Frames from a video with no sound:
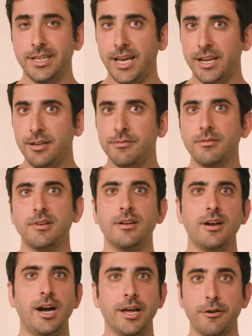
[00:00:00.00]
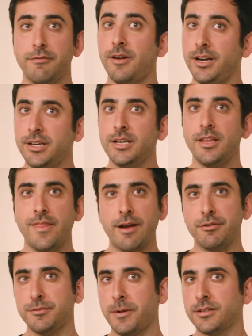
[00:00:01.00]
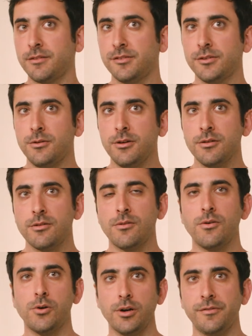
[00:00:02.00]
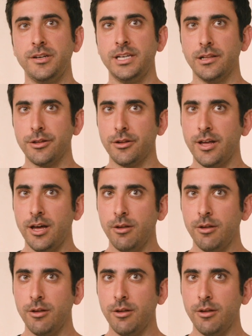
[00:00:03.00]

To get it, either find it in that respective store, or if you need a little